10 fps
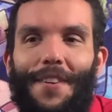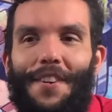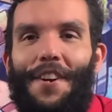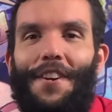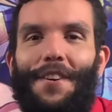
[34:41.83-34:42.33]

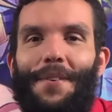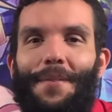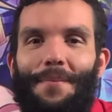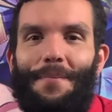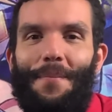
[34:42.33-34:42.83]

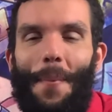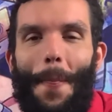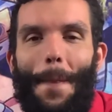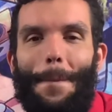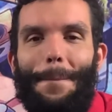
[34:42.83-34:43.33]

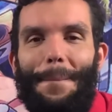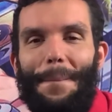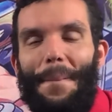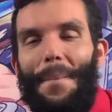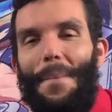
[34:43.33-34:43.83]

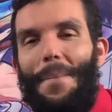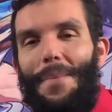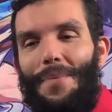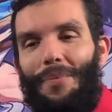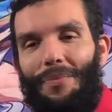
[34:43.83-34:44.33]

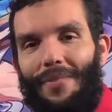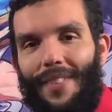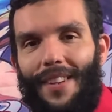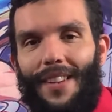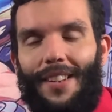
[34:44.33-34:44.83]

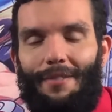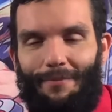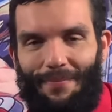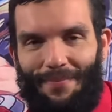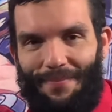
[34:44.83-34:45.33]

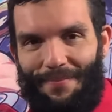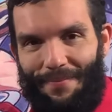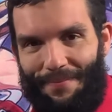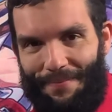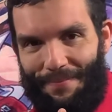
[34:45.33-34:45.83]

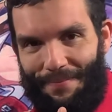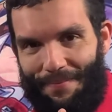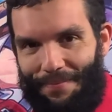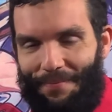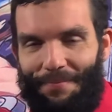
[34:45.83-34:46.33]

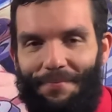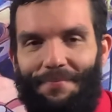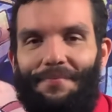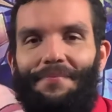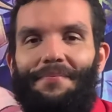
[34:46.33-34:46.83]

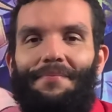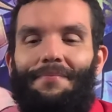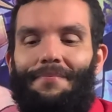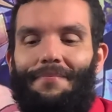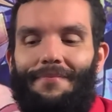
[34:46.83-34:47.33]

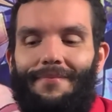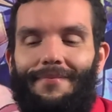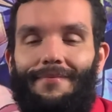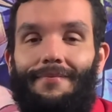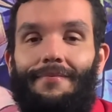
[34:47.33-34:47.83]

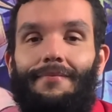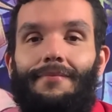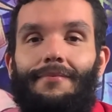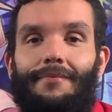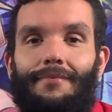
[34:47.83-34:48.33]

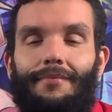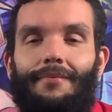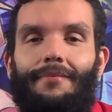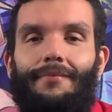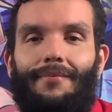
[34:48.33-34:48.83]

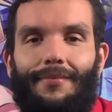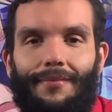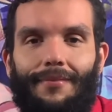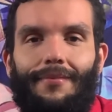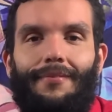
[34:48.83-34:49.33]

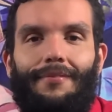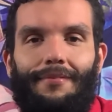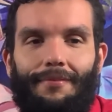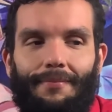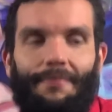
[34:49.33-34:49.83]
This person isn't speaking.